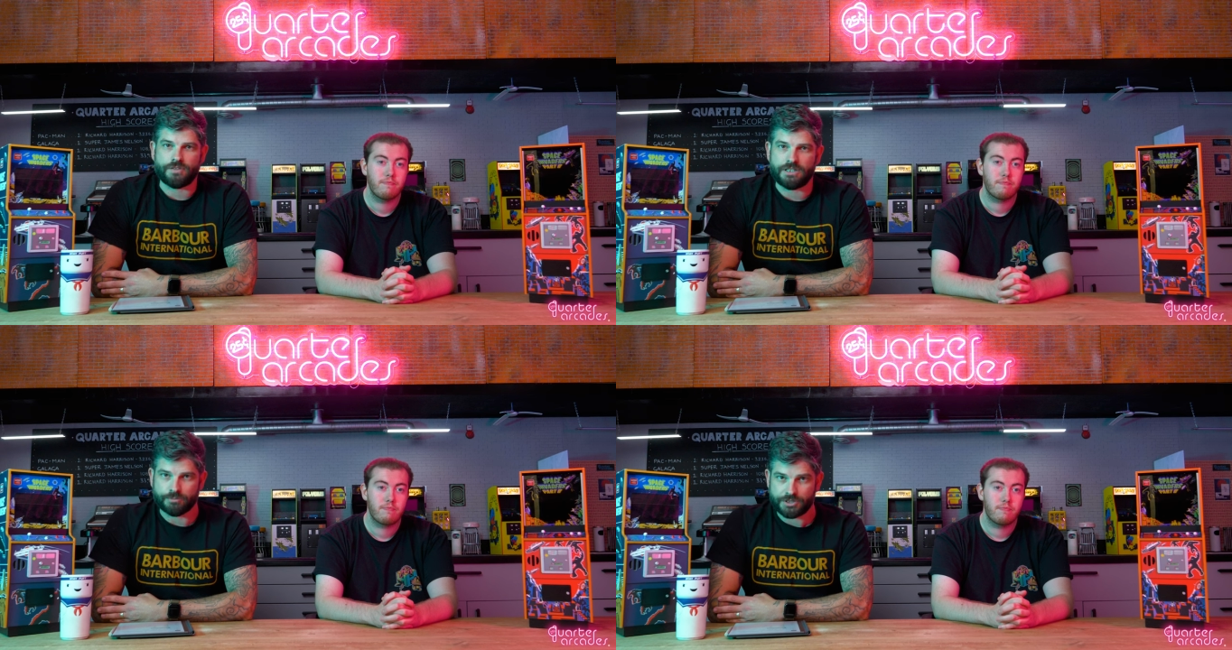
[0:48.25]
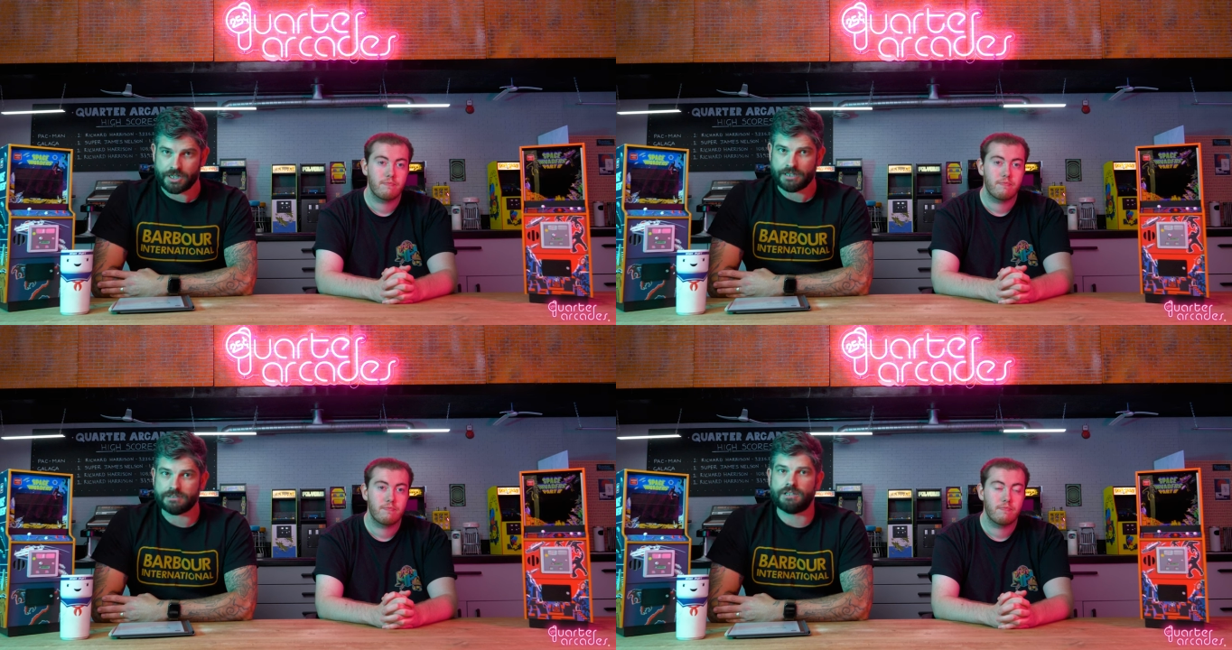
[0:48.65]
Speaker 1: of these
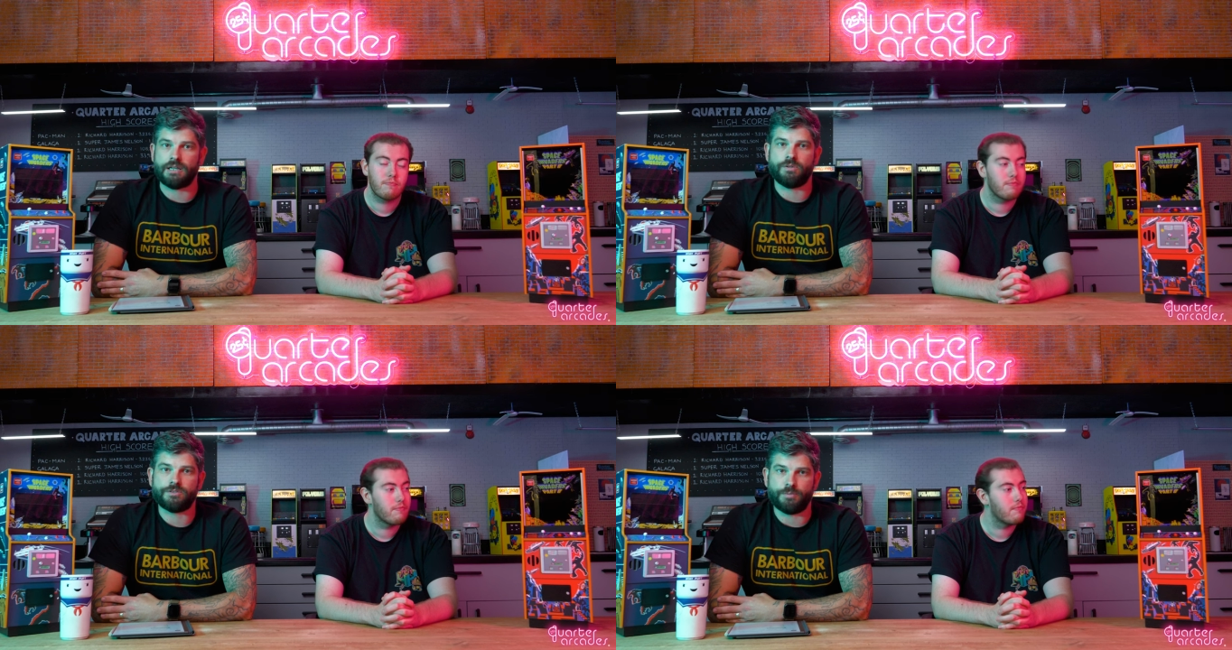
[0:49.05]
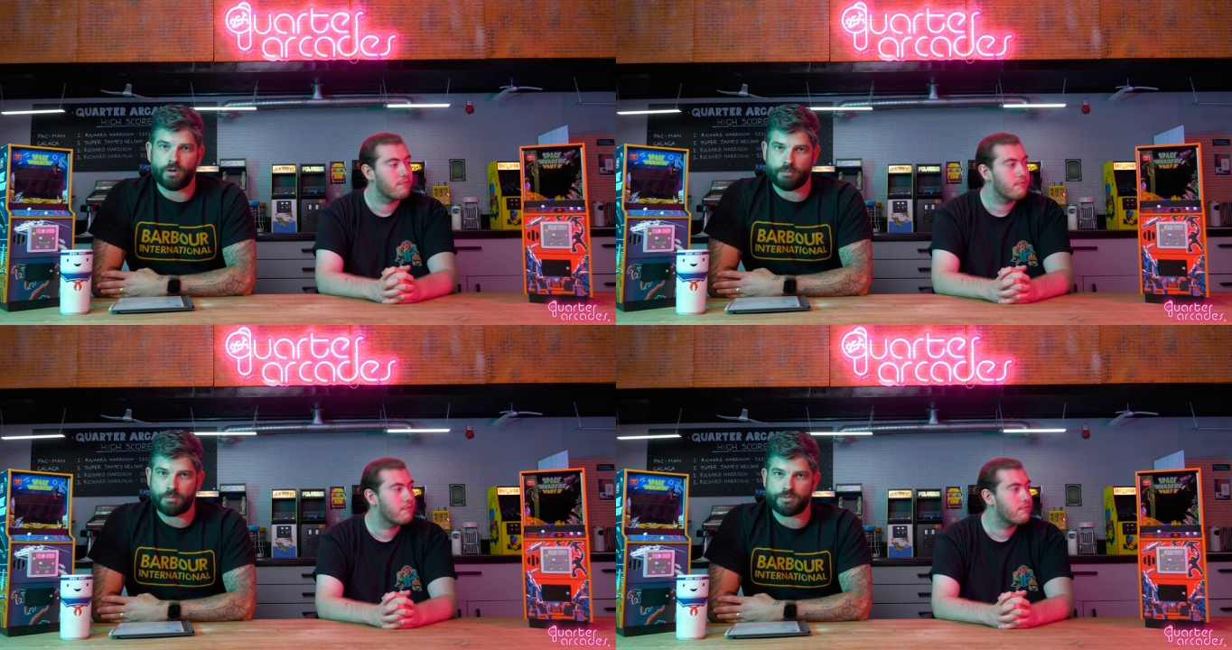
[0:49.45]
machines, like we've
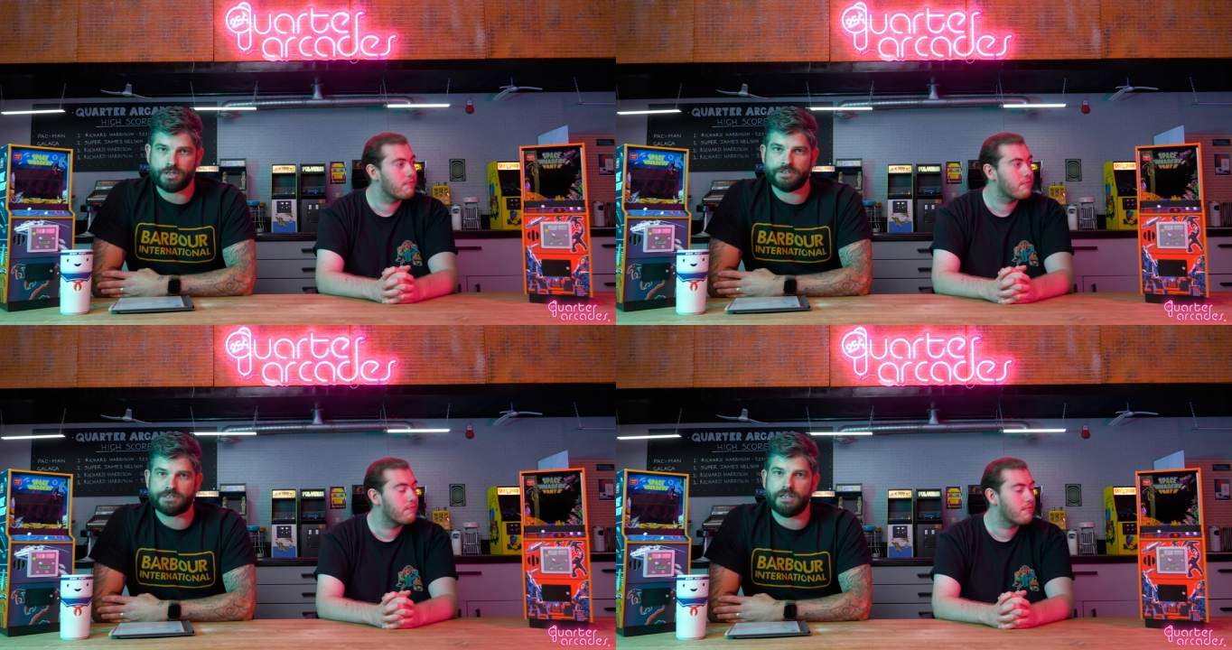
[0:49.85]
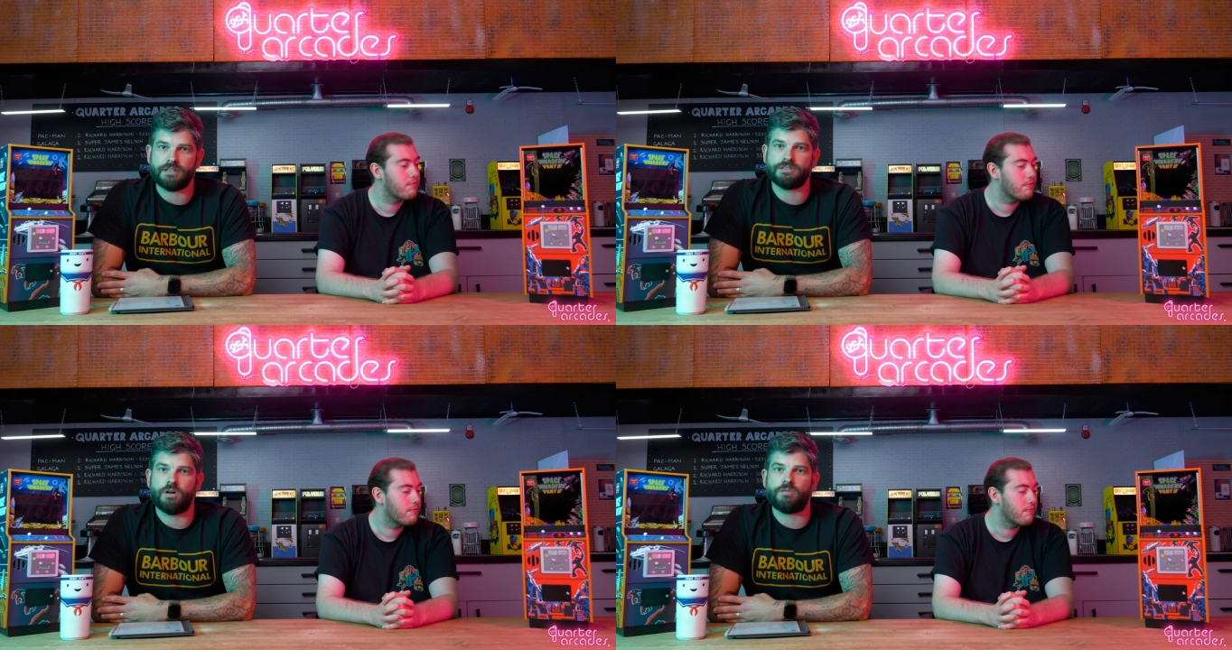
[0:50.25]
spoken about previously, is our